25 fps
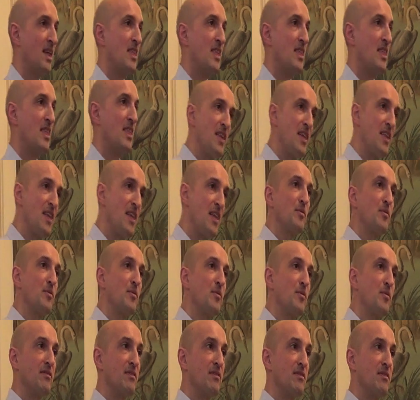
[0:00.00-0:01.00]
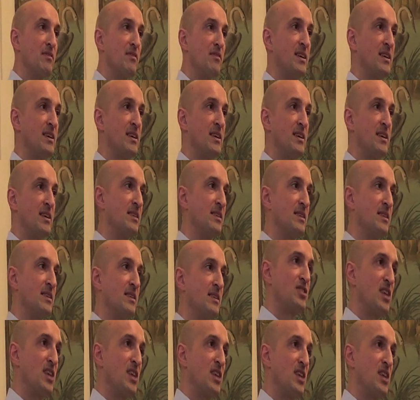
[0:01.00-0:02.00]
Then they were given a
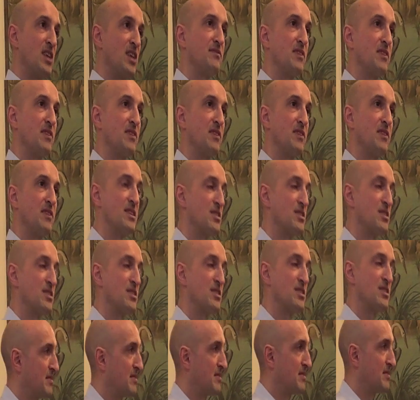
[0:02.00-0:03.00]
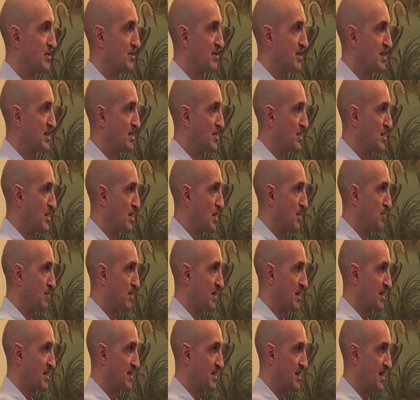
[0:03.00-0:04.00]
test of identical difficulty to the
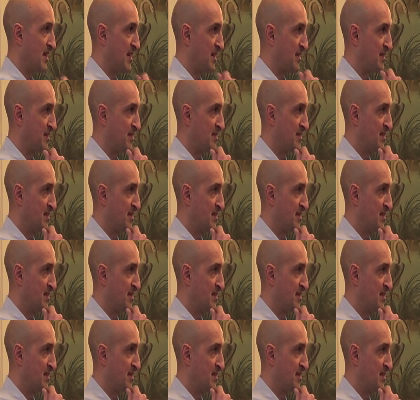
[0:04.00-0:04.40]
opening test.